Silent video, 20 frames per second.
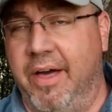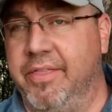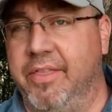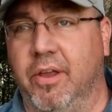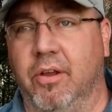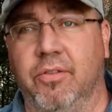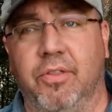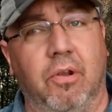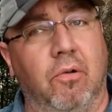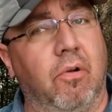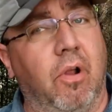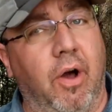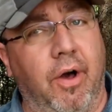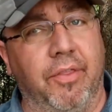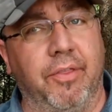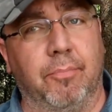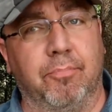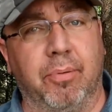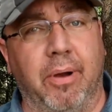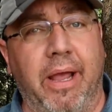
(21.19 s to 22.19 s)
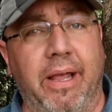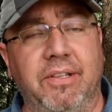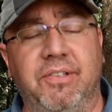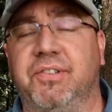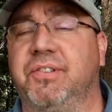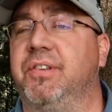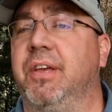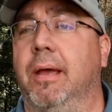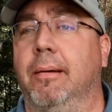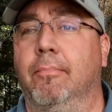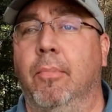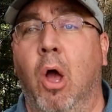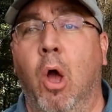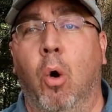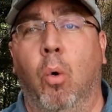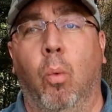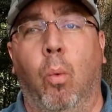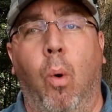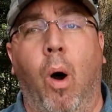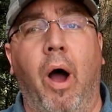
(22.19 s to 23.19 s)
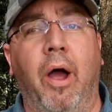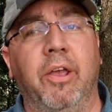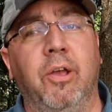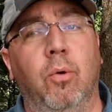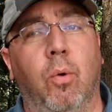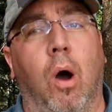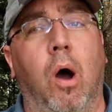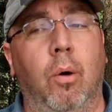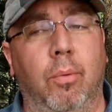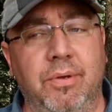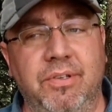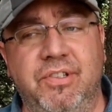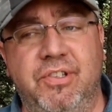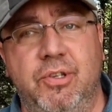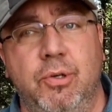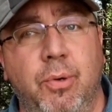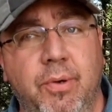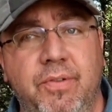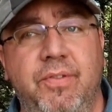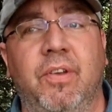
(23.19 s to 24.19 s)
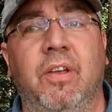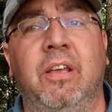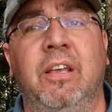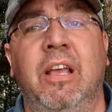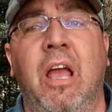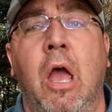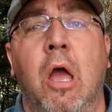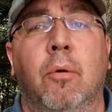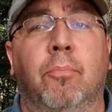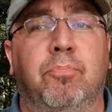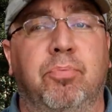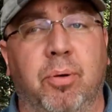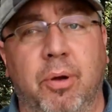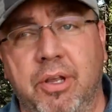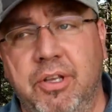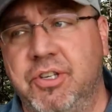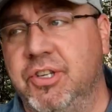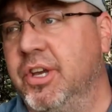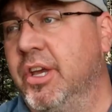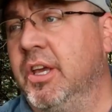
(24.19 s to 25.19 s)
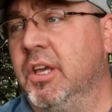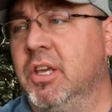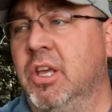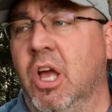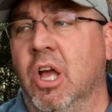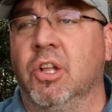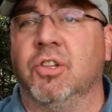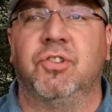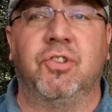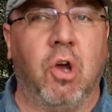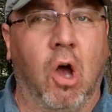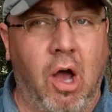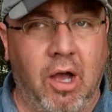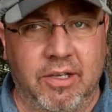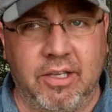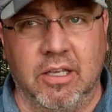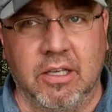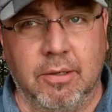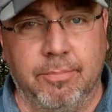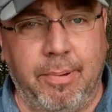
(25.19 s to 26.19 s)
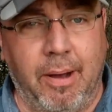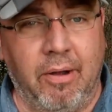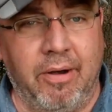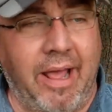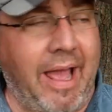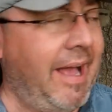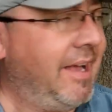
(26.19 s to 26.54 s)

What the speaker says: There are other brands, Tim. Why are you always preaching, talking about